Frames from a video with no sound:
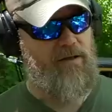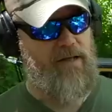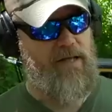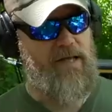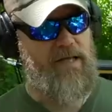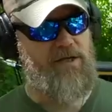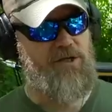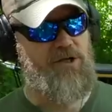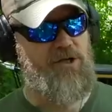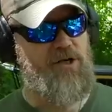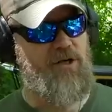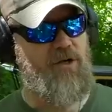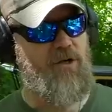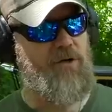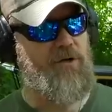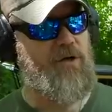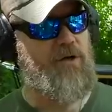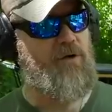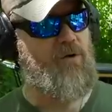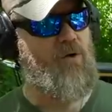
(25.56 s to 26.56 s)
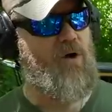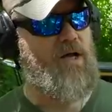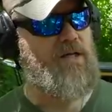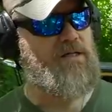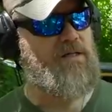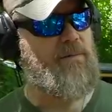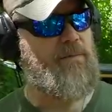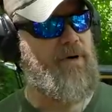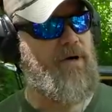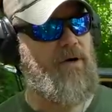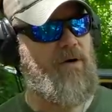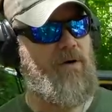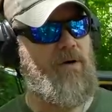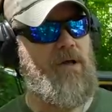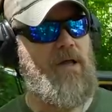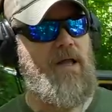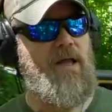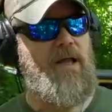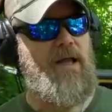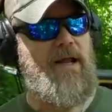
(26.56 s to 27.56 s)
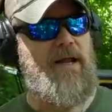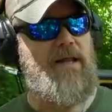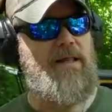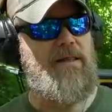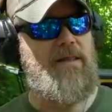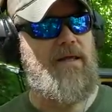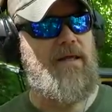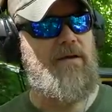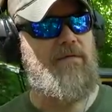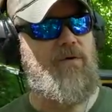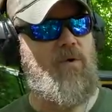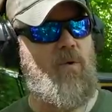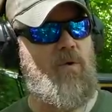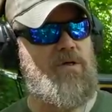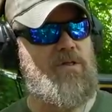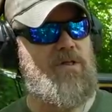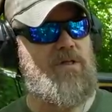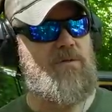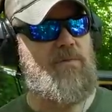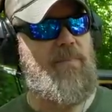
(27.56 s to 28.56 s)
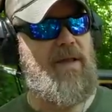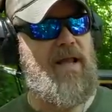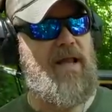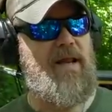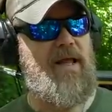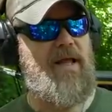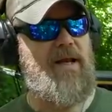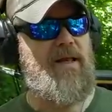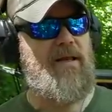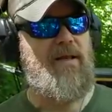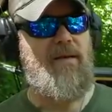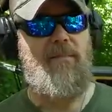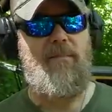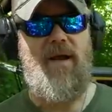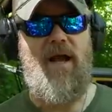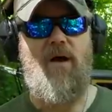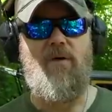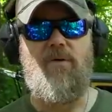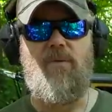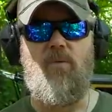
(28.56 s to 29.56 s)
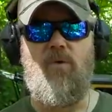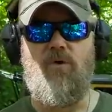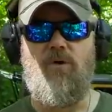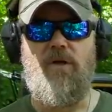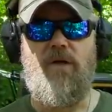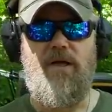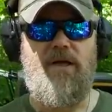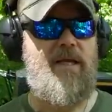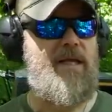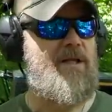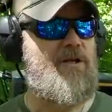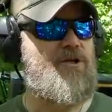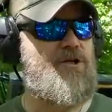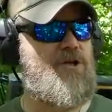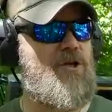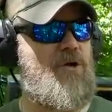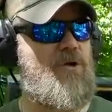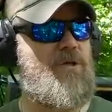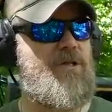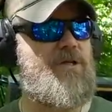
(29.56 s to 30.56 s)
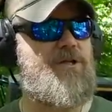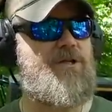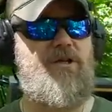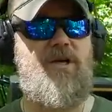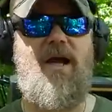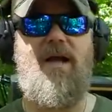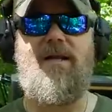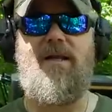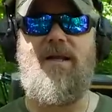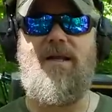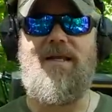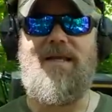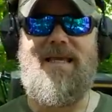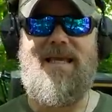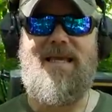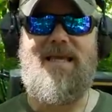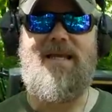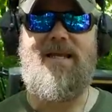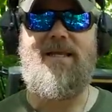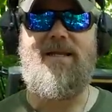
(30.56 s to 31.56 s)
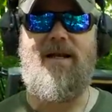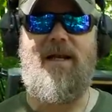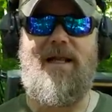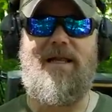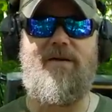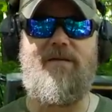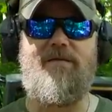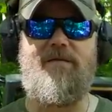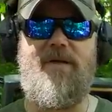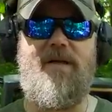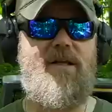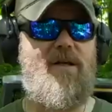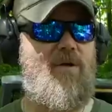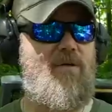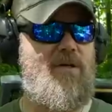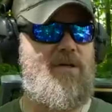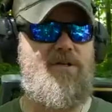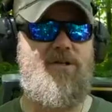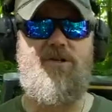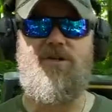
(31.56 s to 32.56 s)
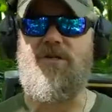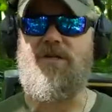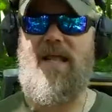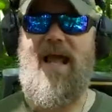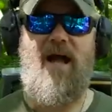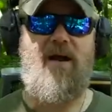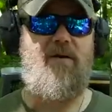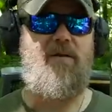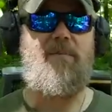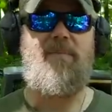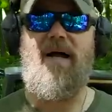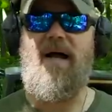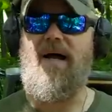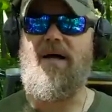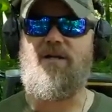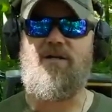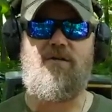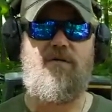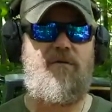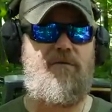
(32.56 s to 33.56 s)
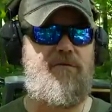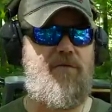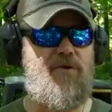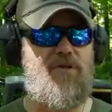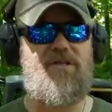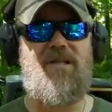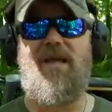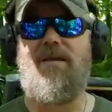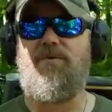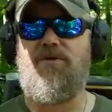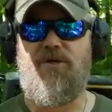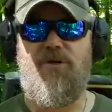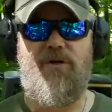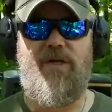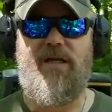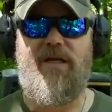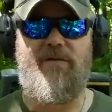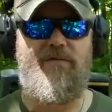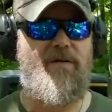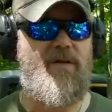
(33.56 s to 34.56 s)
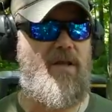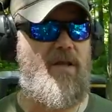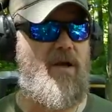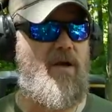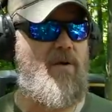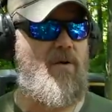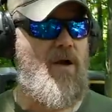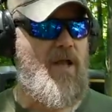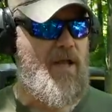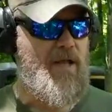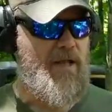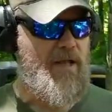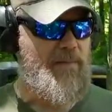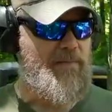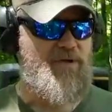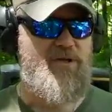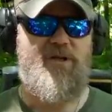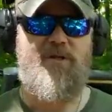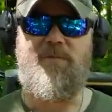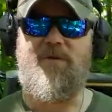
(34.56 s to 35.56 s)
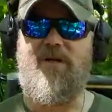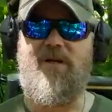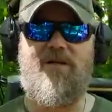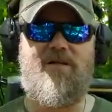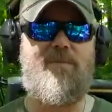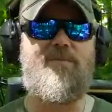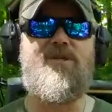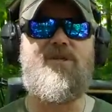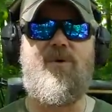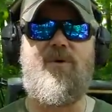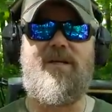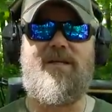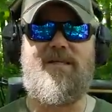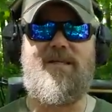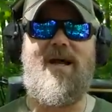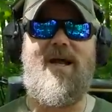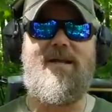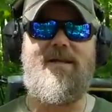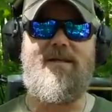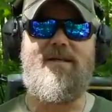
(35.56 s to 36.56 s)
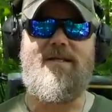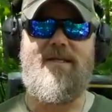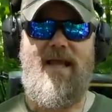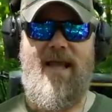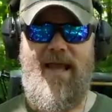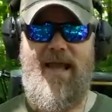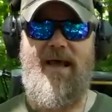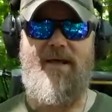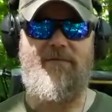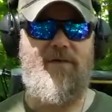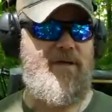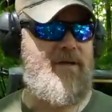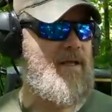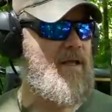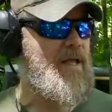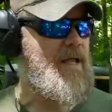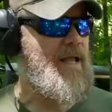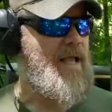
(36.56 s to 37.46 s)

heat shield across the barrel, and then of course this bayonet mount. We'll again show you this shotgun again in a later video. This is just out of the box, first time shooting it video, just because I'm so excited to have it.